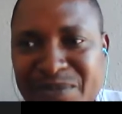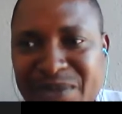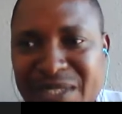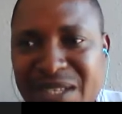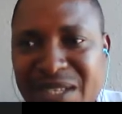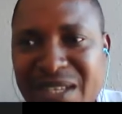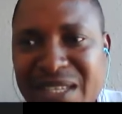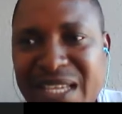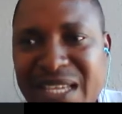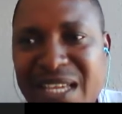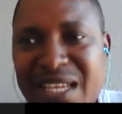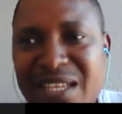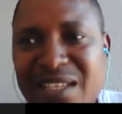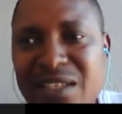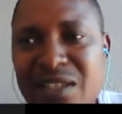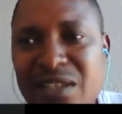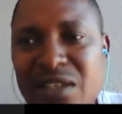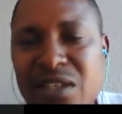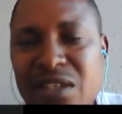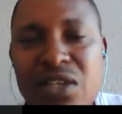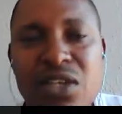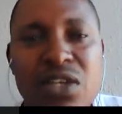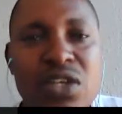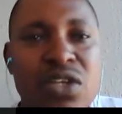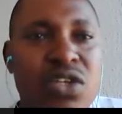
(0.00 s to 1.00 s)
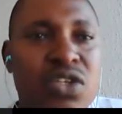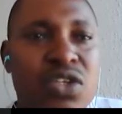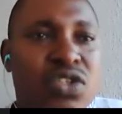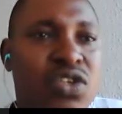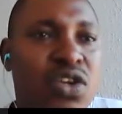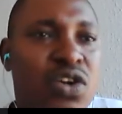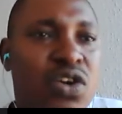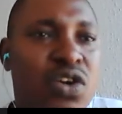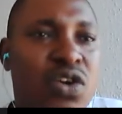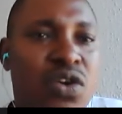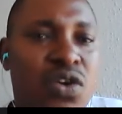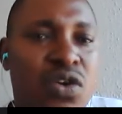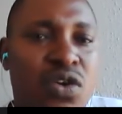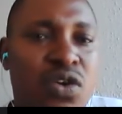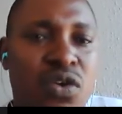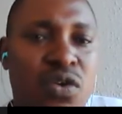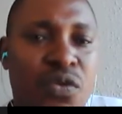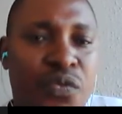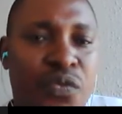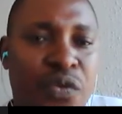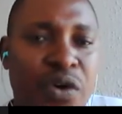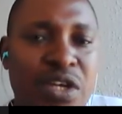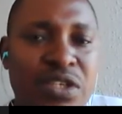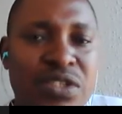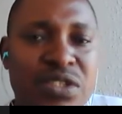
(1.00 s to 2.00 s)
Okay, so
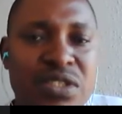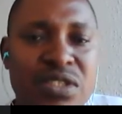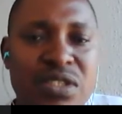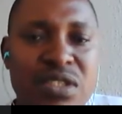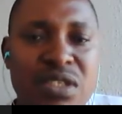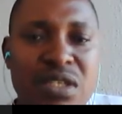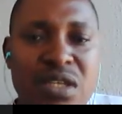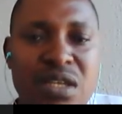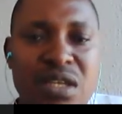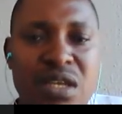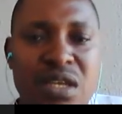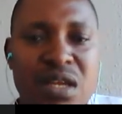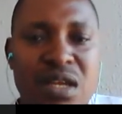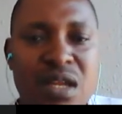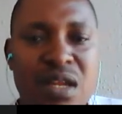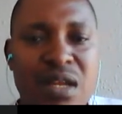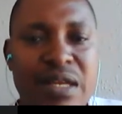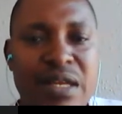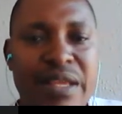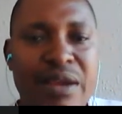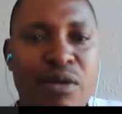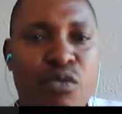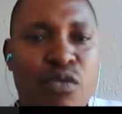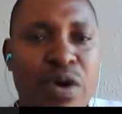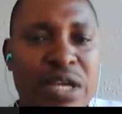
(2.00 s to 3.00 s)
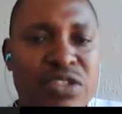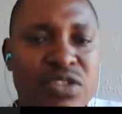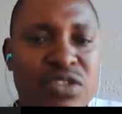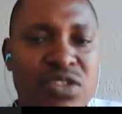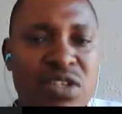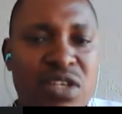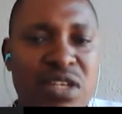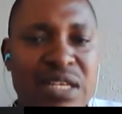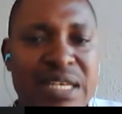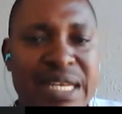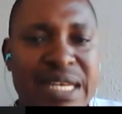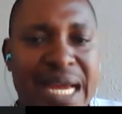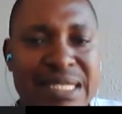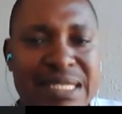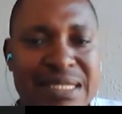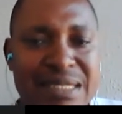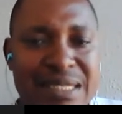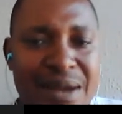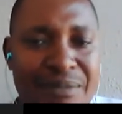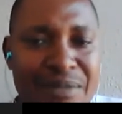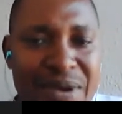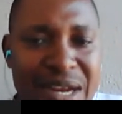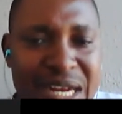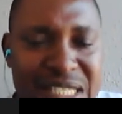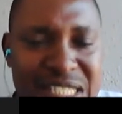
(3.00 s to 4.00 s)
folks, the question that
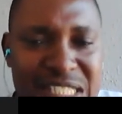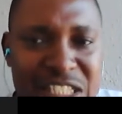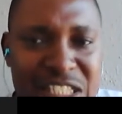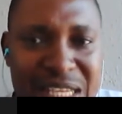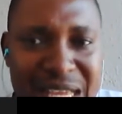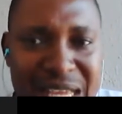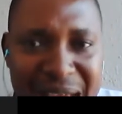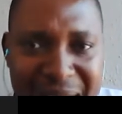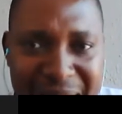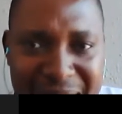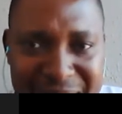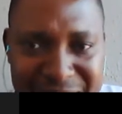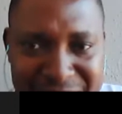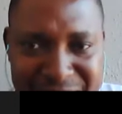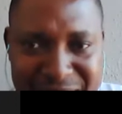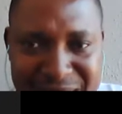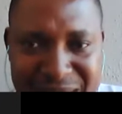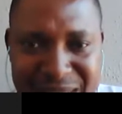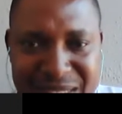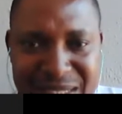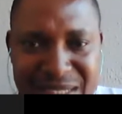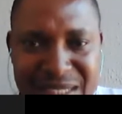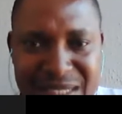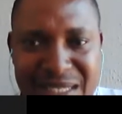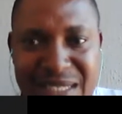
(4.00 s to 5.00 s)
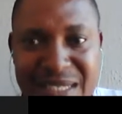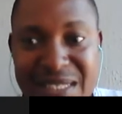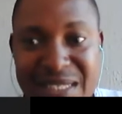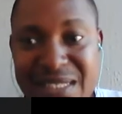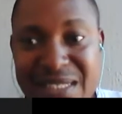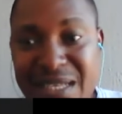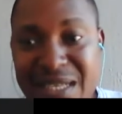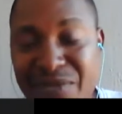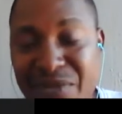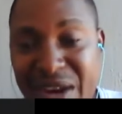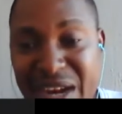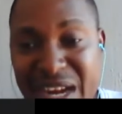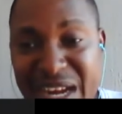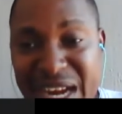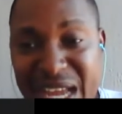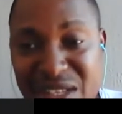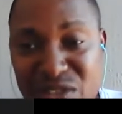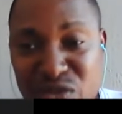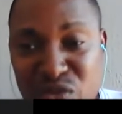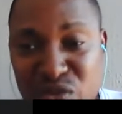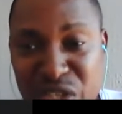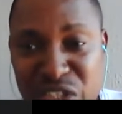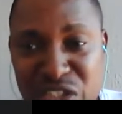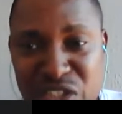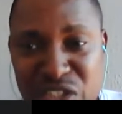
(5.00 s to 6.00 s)
Daberechi asked is a very nice
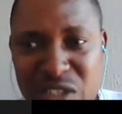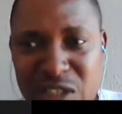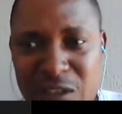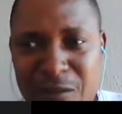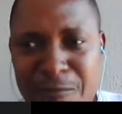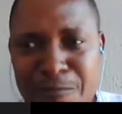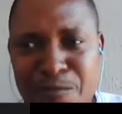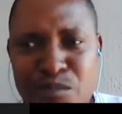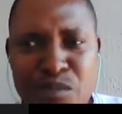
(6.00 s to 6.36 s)
question.